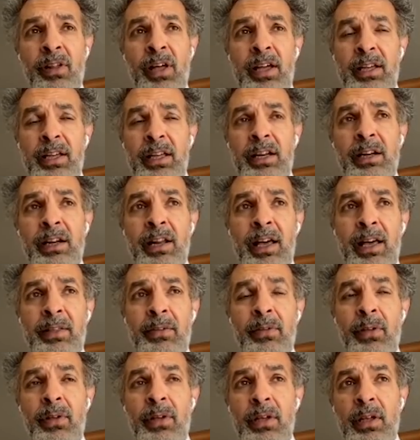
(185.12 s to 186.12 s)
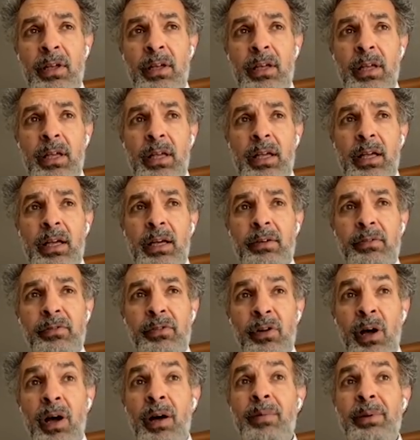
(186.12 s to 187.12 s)
flying in and out of
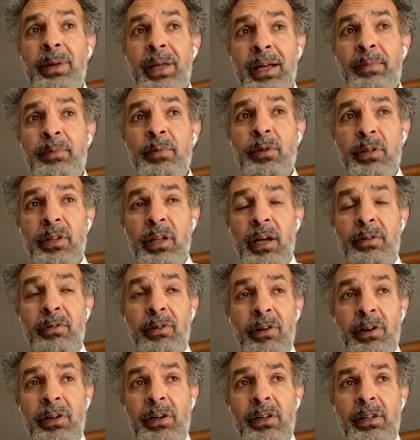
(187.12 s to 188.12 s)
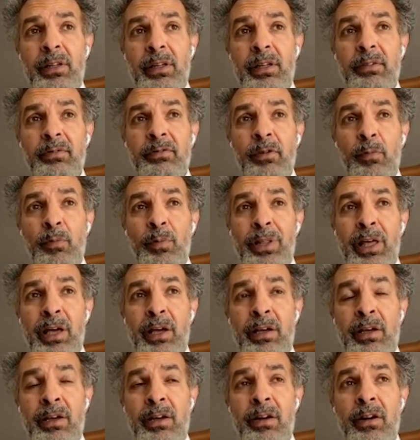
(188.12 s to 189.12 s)
Kabul airport, ironically, from what I
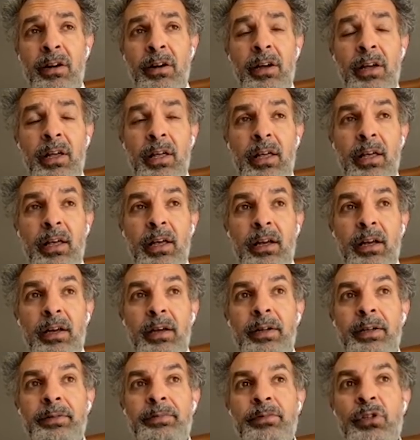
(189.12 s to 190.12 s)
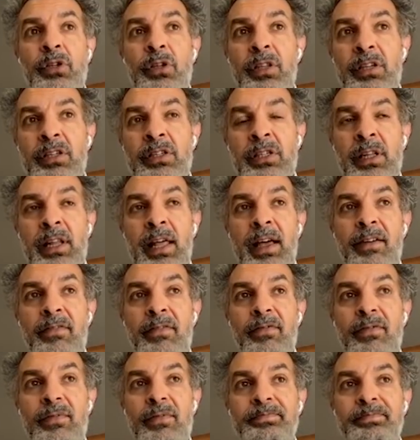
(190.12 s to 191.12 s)
hear. So they're
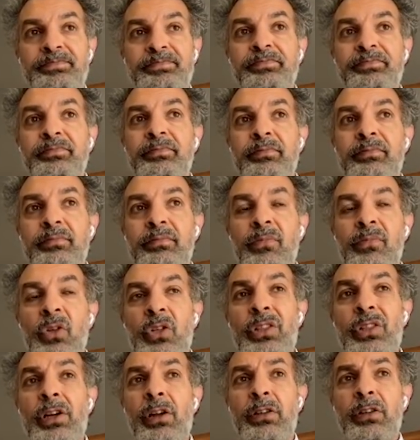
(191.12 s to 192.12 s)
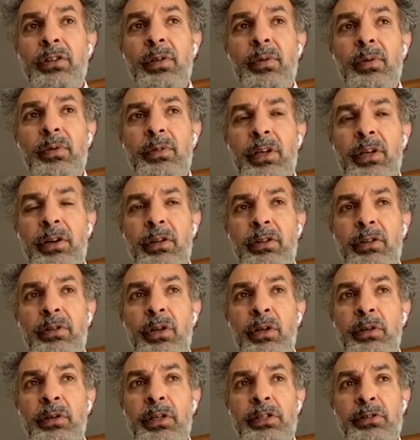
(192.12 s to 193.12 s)
not
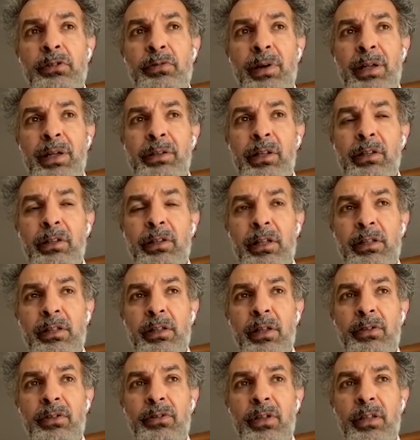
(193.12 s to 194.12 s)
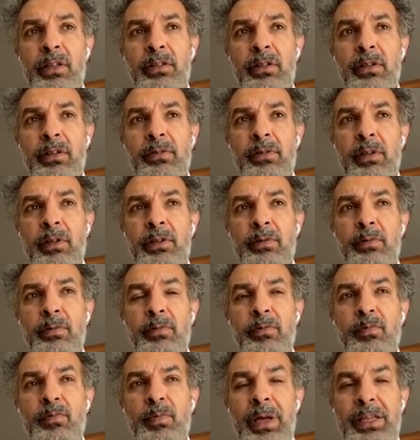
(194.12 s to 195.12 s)
totally surrounded. It
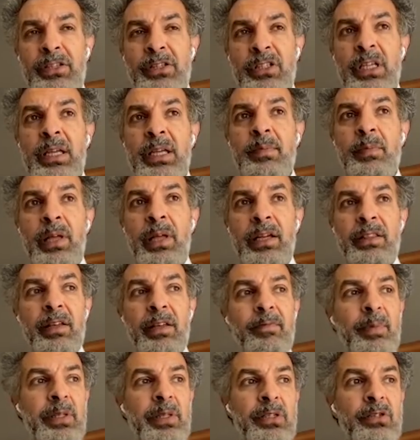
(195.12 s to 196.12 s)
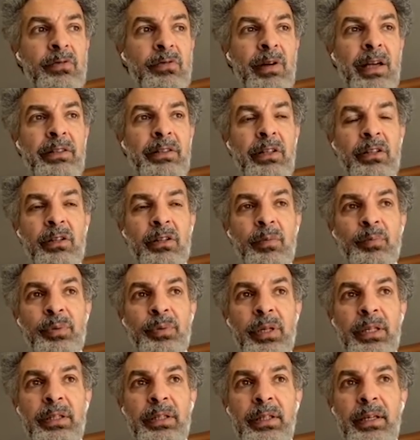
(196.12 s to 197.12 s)
may seem like they've been surrounded
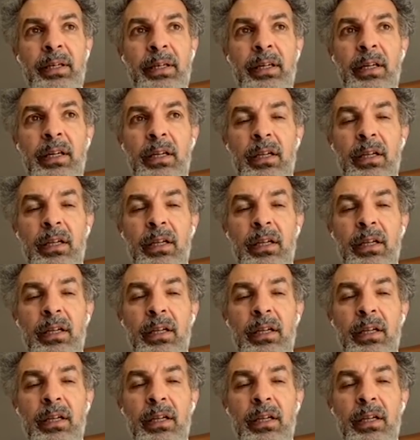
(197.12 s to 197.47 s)
completely.